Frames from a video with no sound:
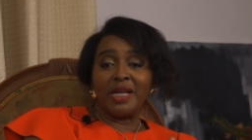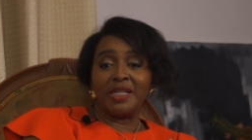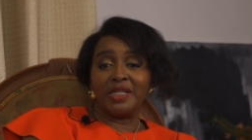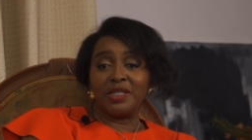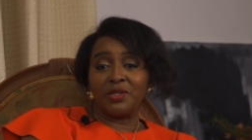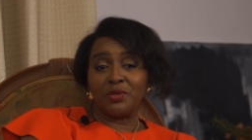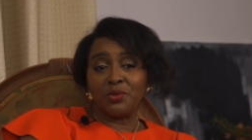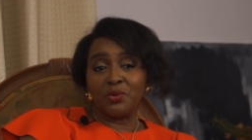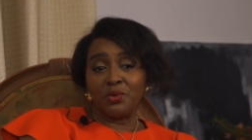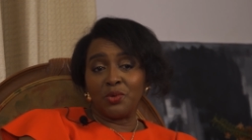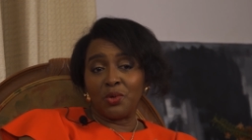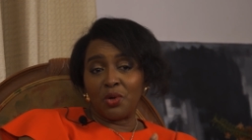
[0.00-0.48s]

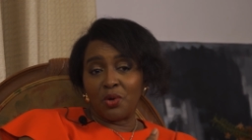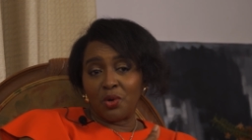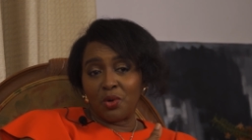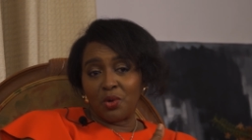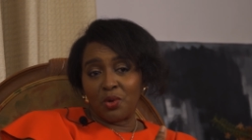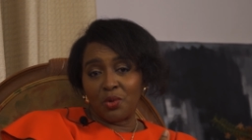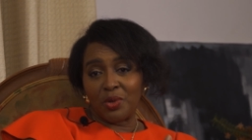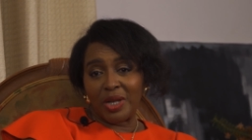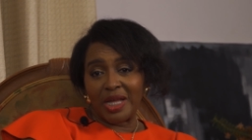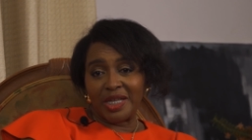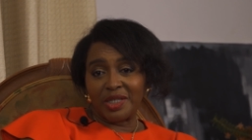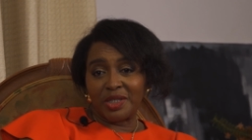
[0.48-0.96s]
went to,
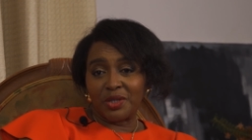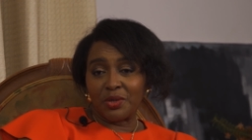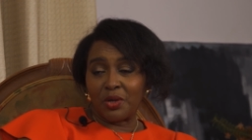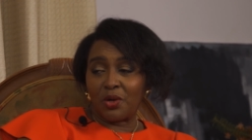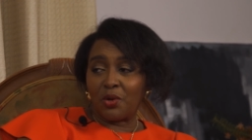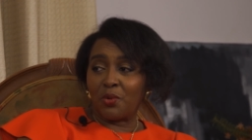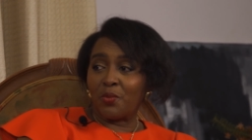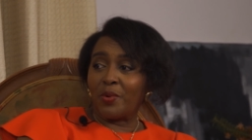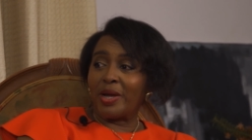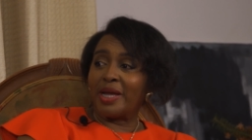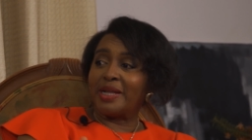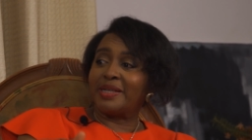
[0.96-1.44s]
oh, let's
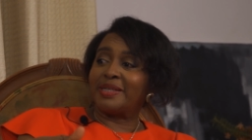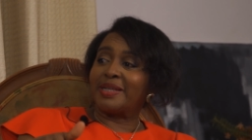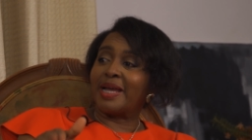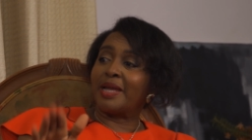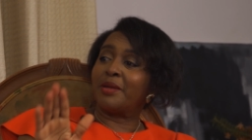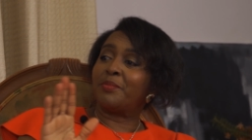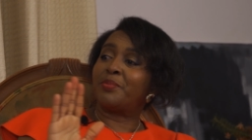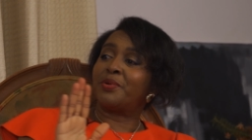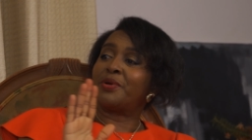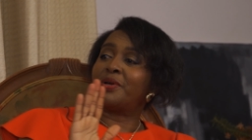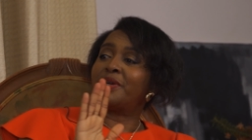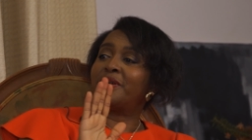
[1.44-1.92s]
all wear
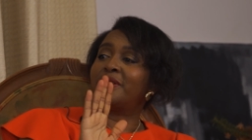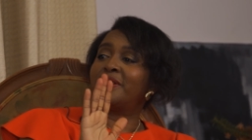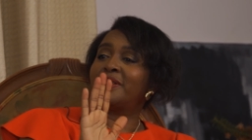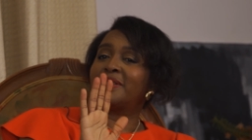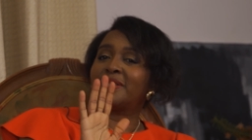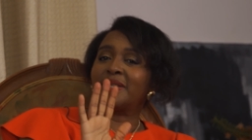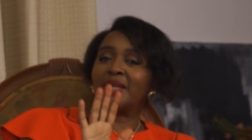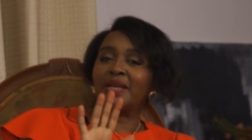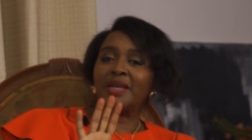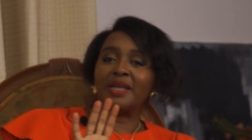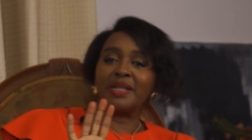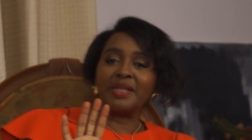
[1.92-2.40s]

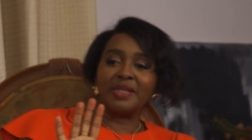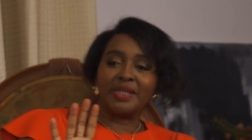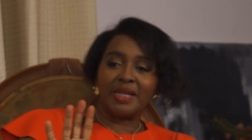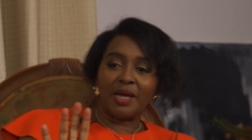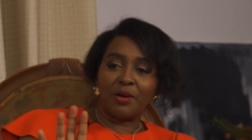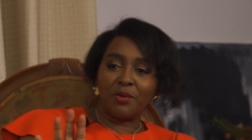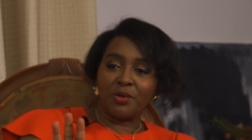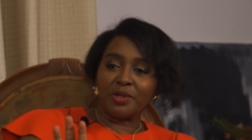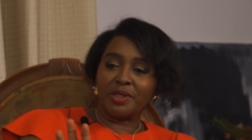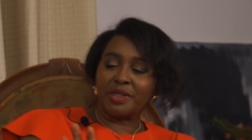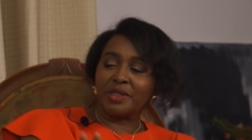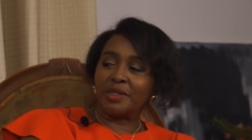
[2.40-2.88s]
diapers and
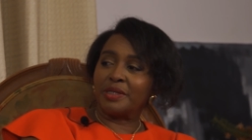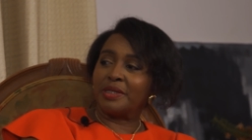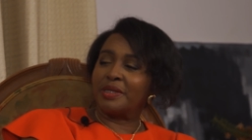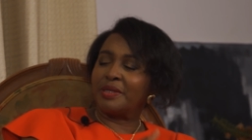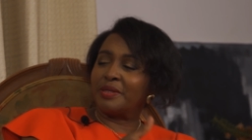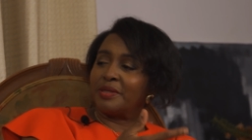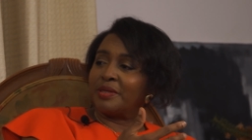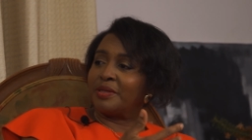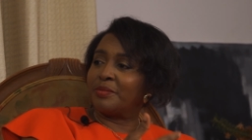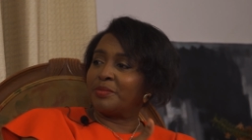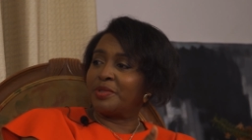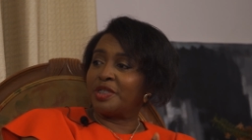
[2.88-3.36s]
that was
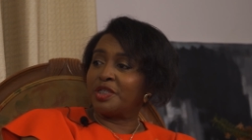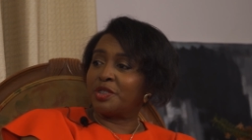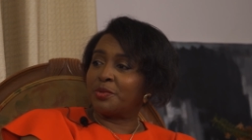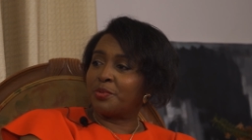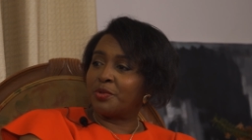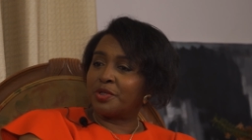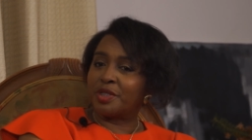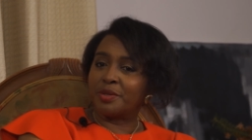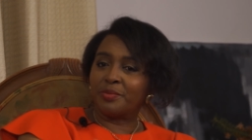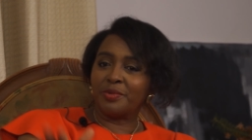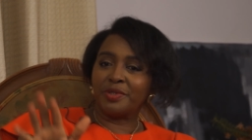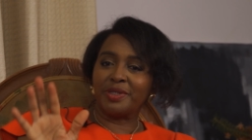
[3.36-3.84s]
the
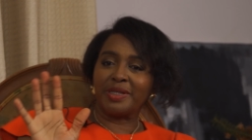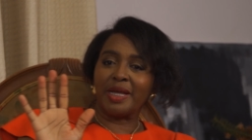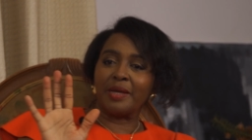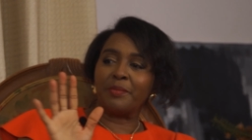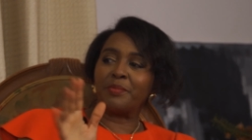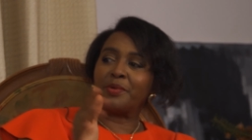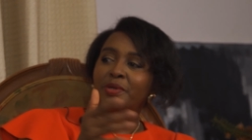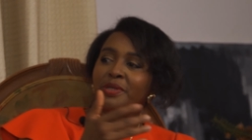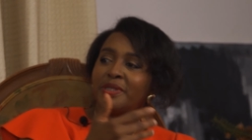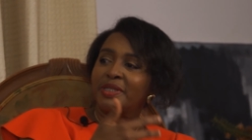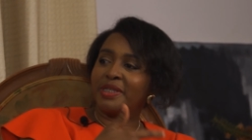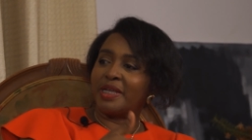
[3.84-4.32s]
disposable
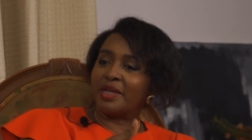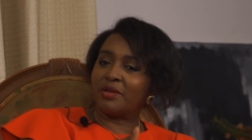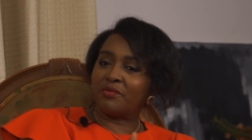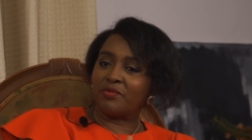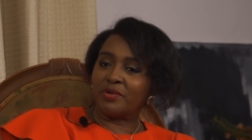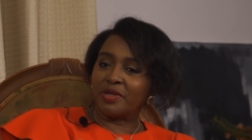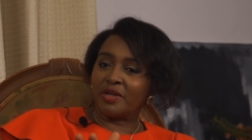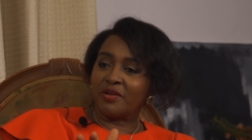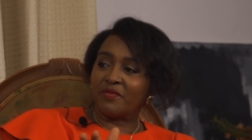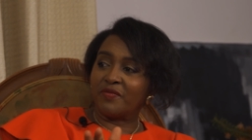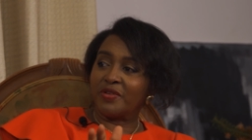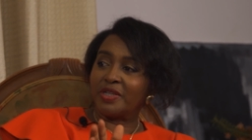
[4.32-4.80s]
diapers,
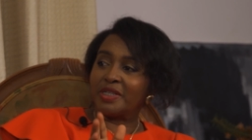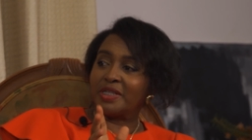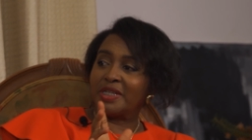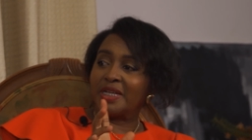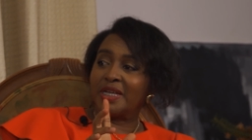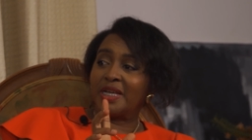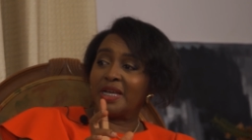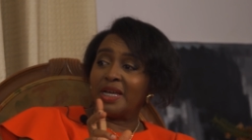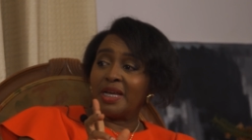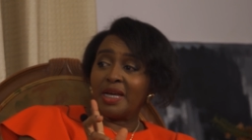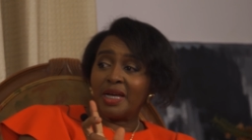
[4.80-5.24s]
get rid of it.